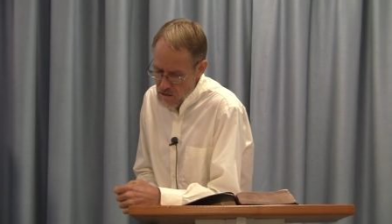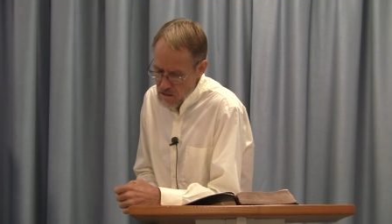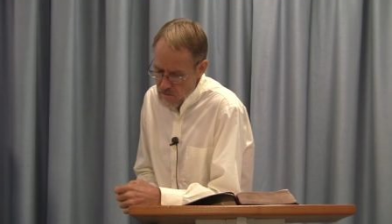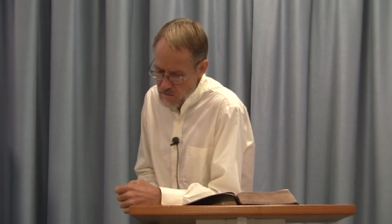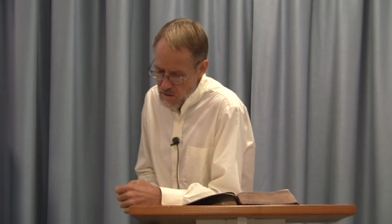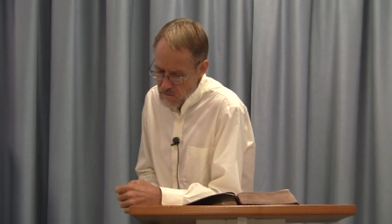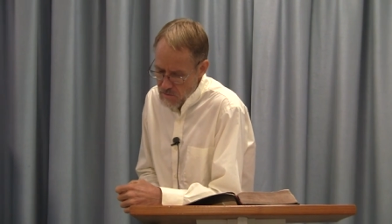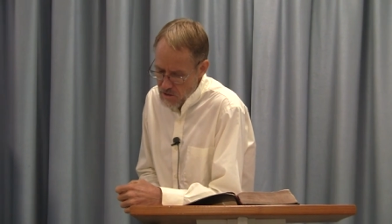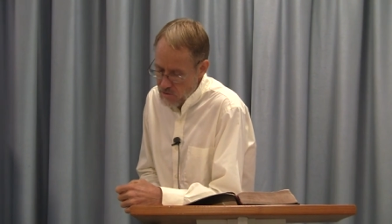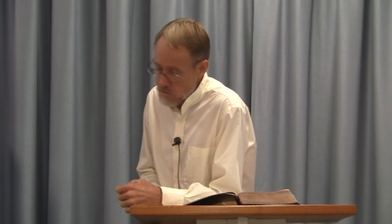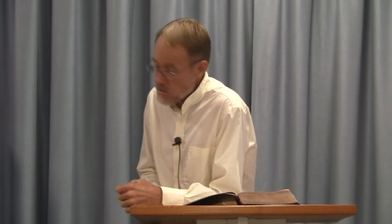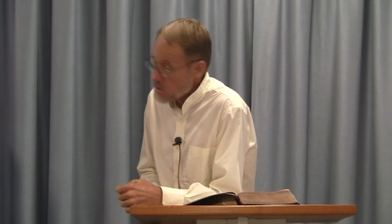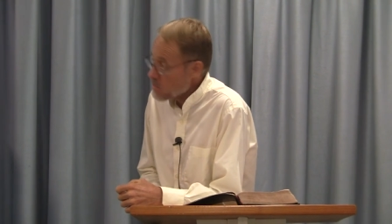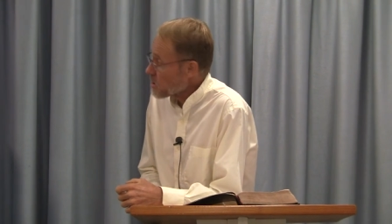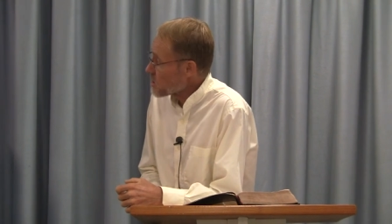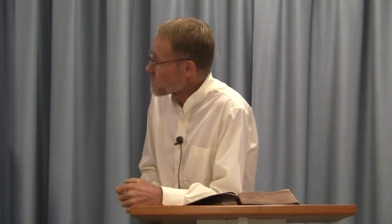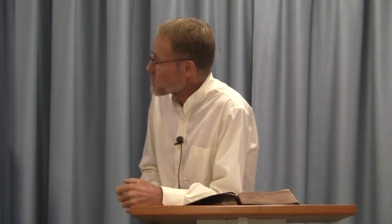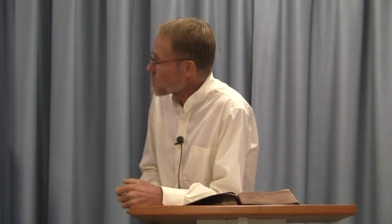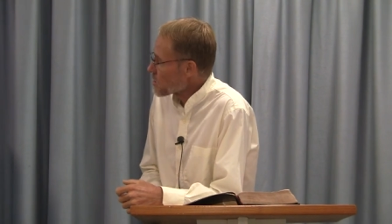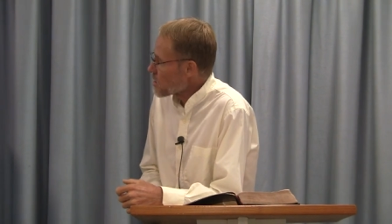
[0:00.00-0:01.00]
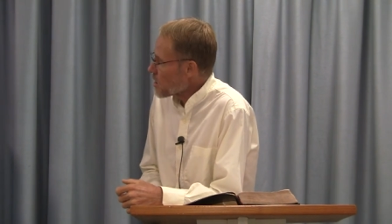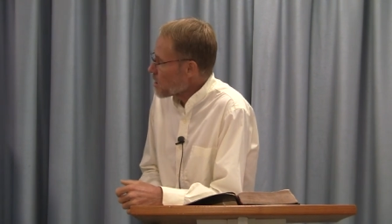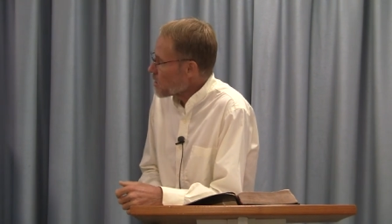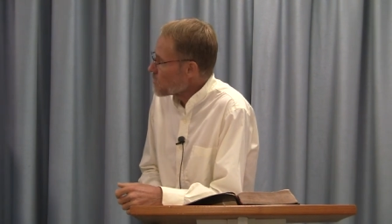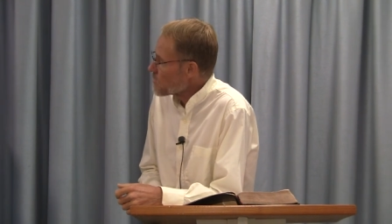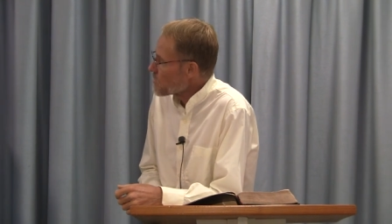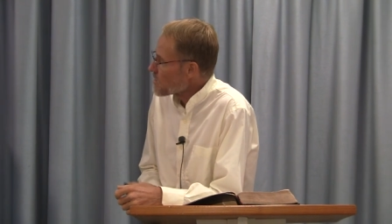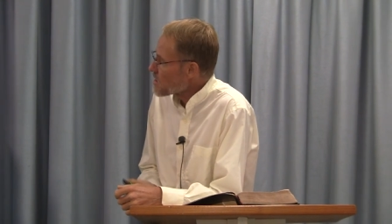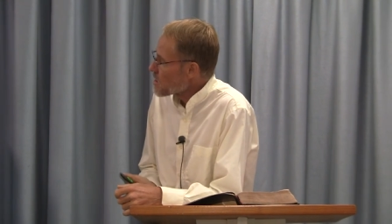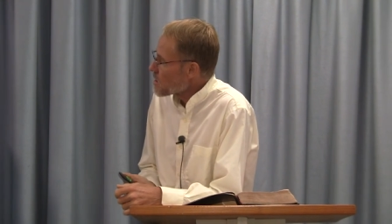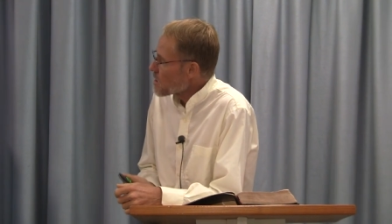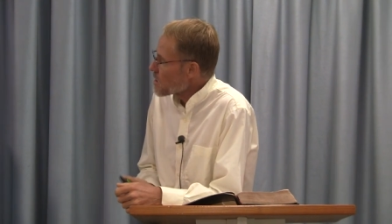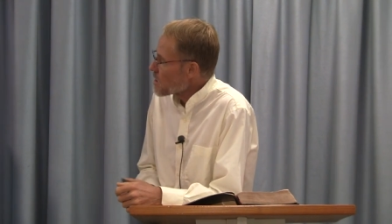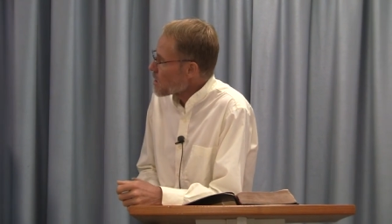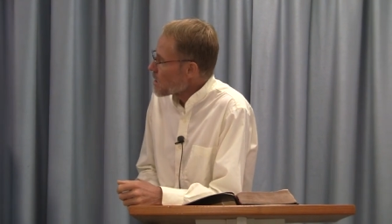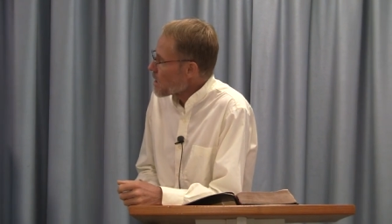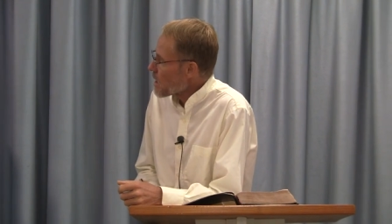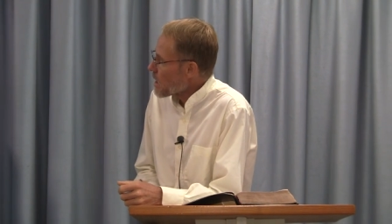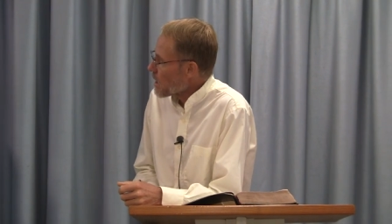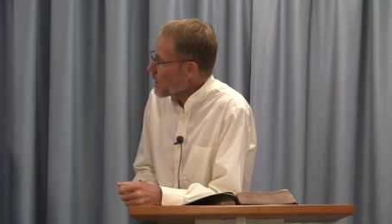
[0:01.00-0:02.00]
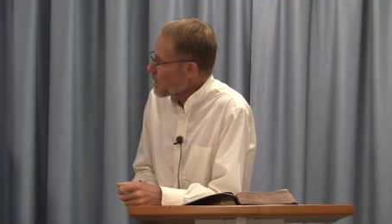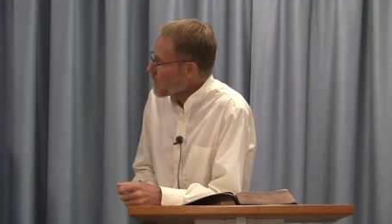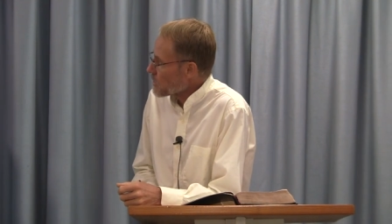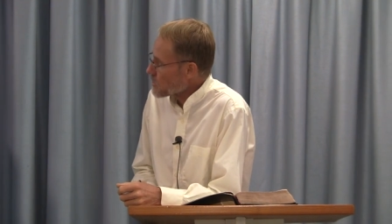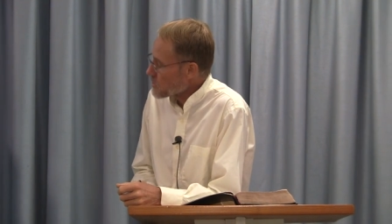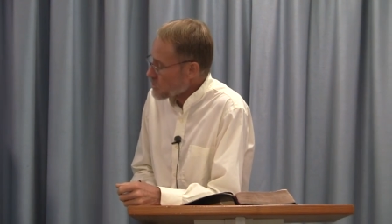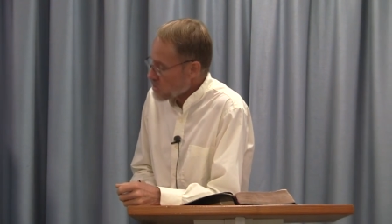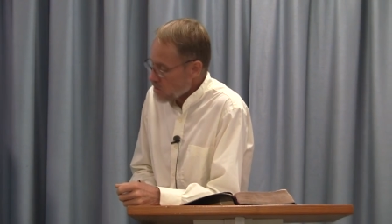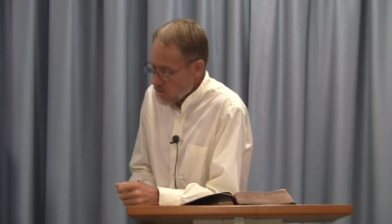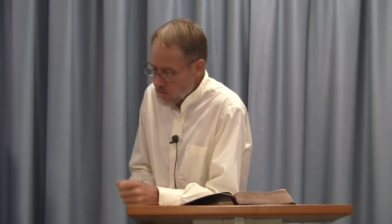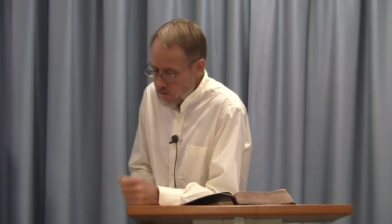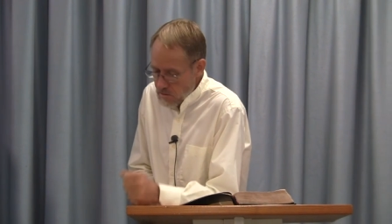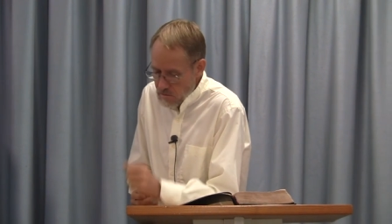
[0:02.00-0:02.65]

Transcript: maybe three months ago, and